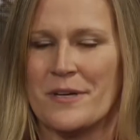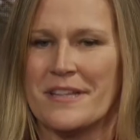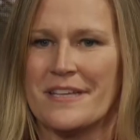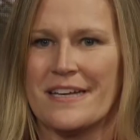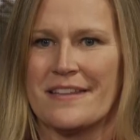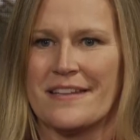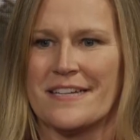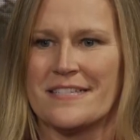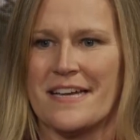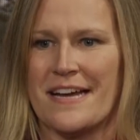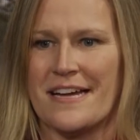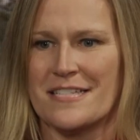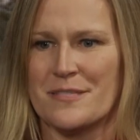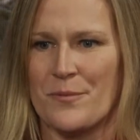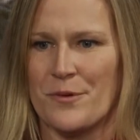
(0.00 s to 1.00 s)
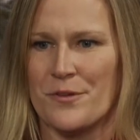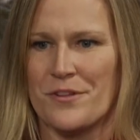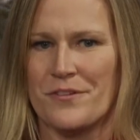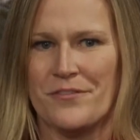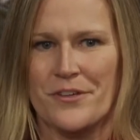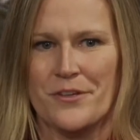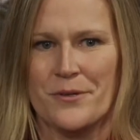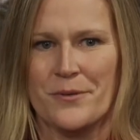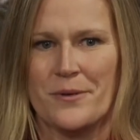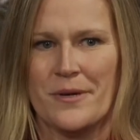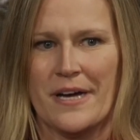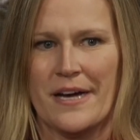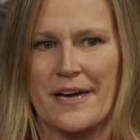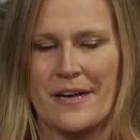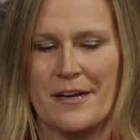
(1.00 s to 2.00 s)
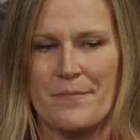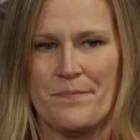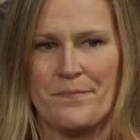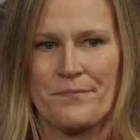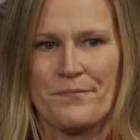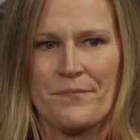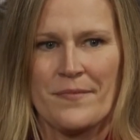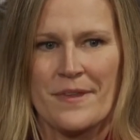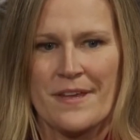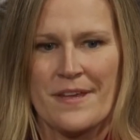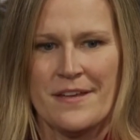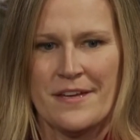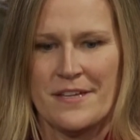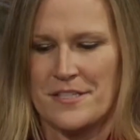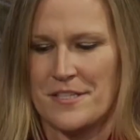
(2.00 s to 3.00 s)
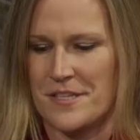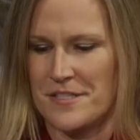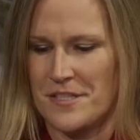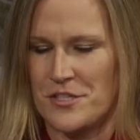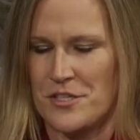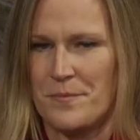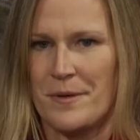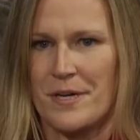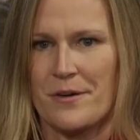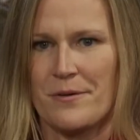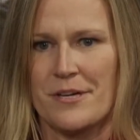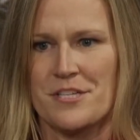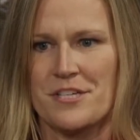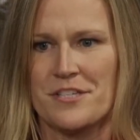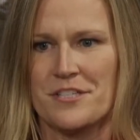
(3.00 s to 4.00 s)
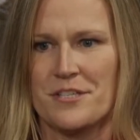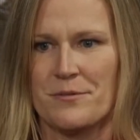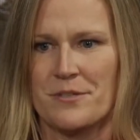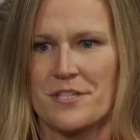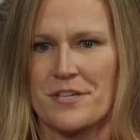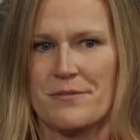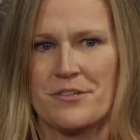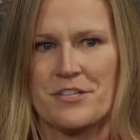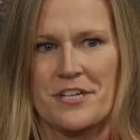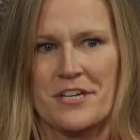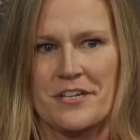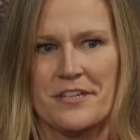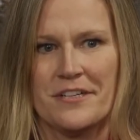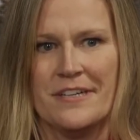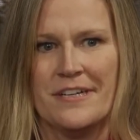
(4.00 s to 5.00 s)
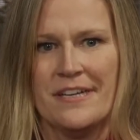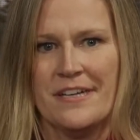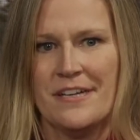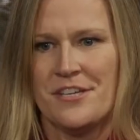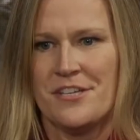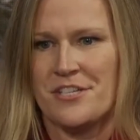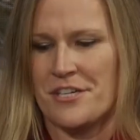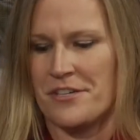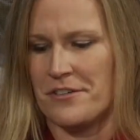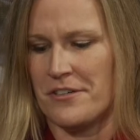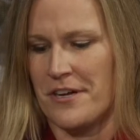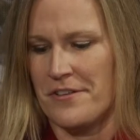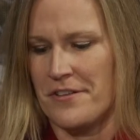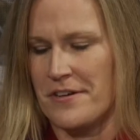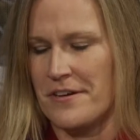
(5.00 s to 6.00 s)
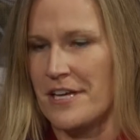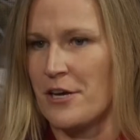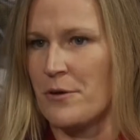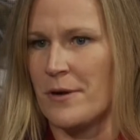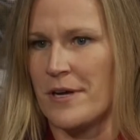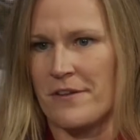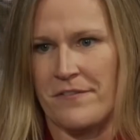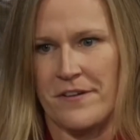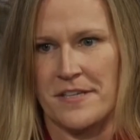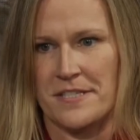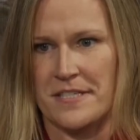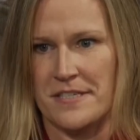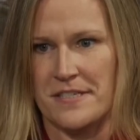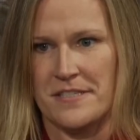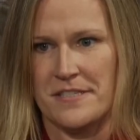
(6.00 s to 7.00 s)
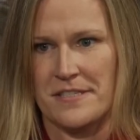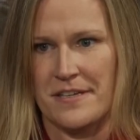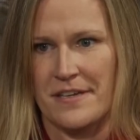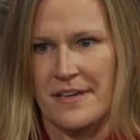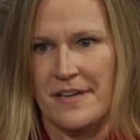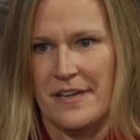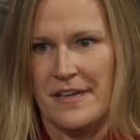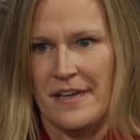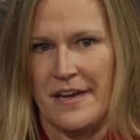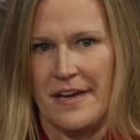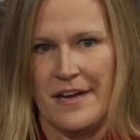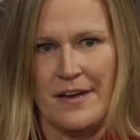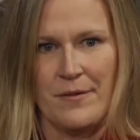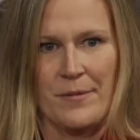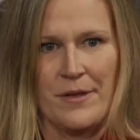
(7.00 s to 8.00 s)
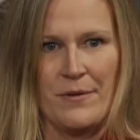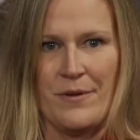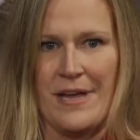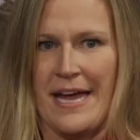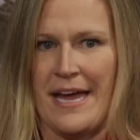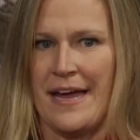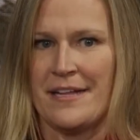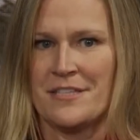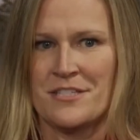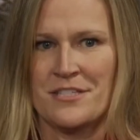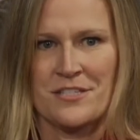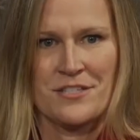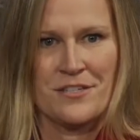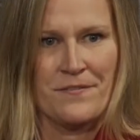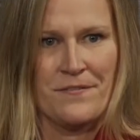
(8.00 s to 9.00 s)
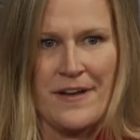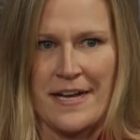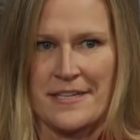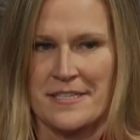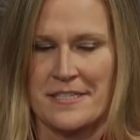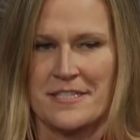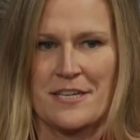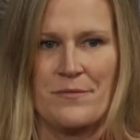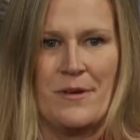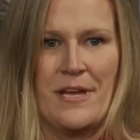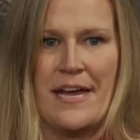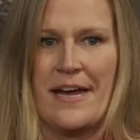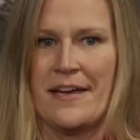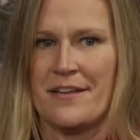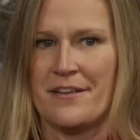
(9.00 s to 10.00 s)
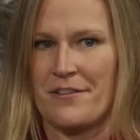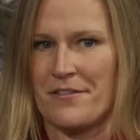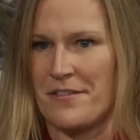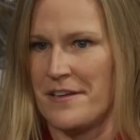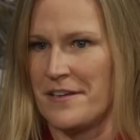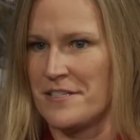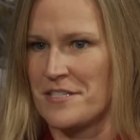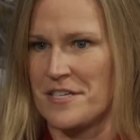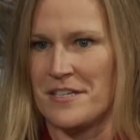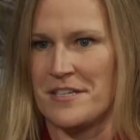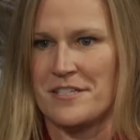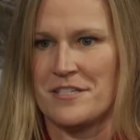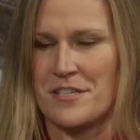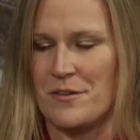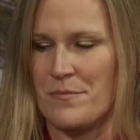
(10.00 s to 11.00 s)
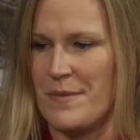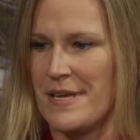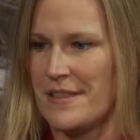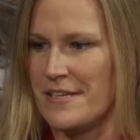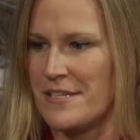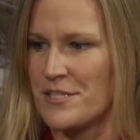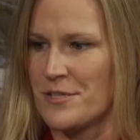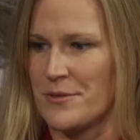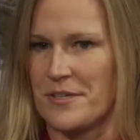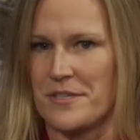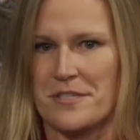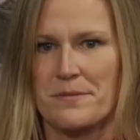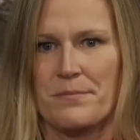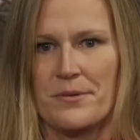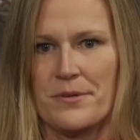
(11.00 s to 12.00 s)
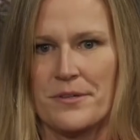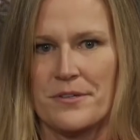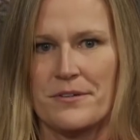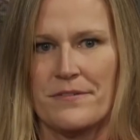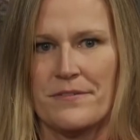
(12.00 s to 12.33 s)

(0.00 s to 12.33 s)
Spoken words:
thing I'd like to ask both of you is a two-part question. So we'll start with Cheryl. Cheryl, are there any quick fixes? Can we add surfactants? Can we add other things to make these soils improve,